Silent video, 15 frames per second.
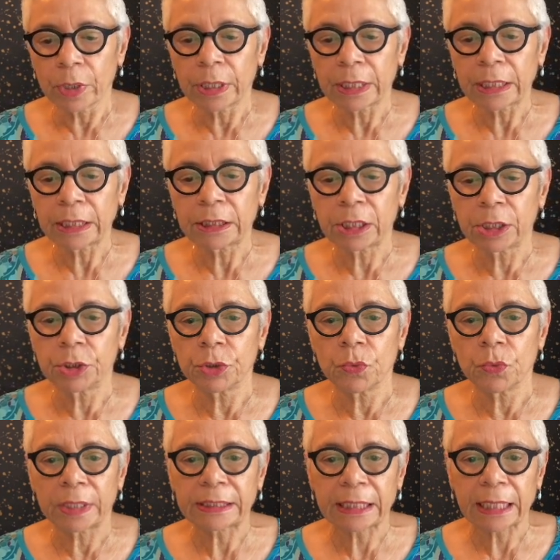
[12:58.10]
We're going to
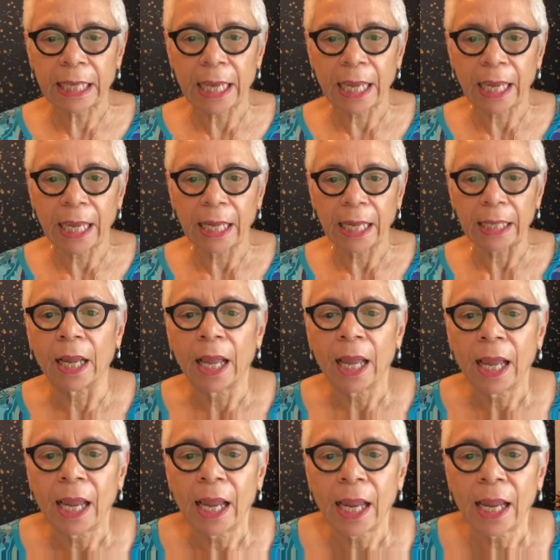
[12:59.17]
continue once again.
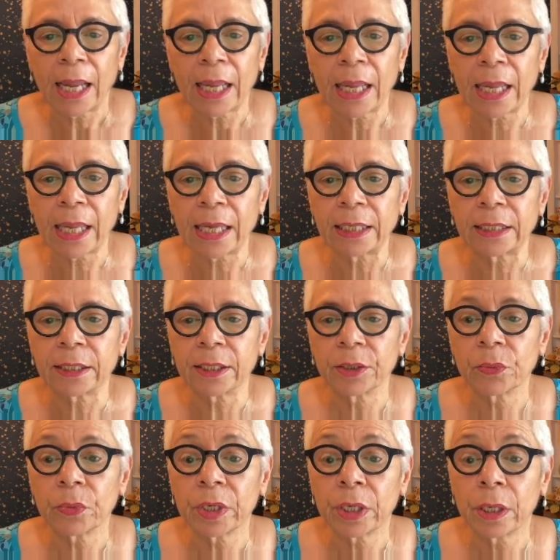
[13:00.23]
And
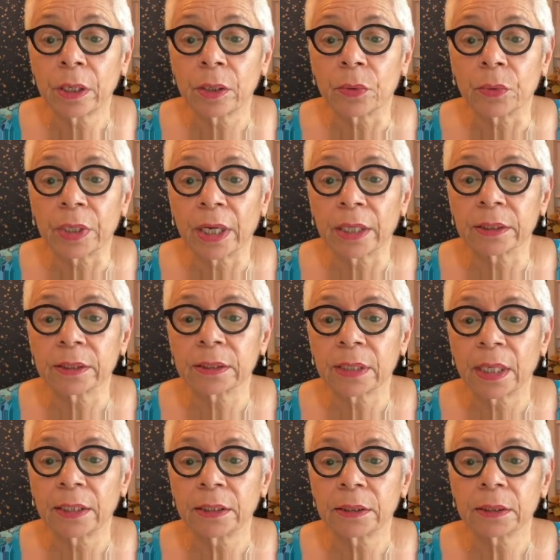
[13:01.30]
here we go. We got
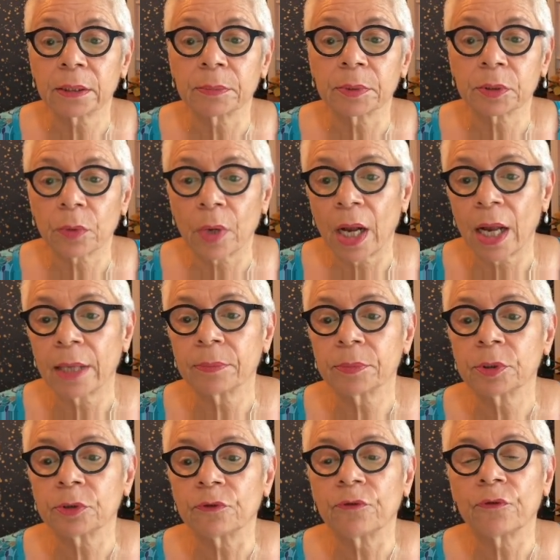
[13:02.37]
send
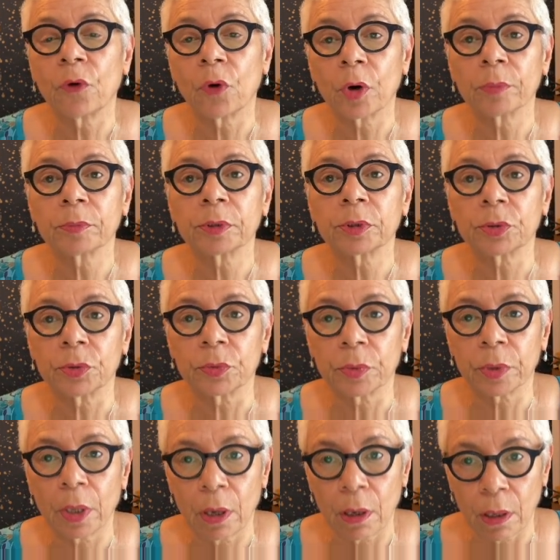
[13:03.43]
subscribe to form to
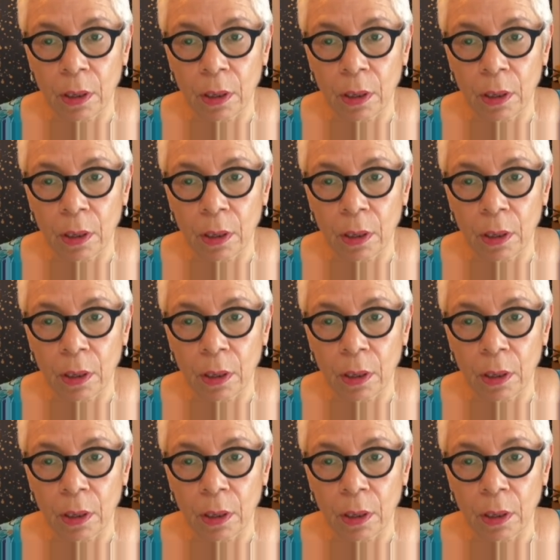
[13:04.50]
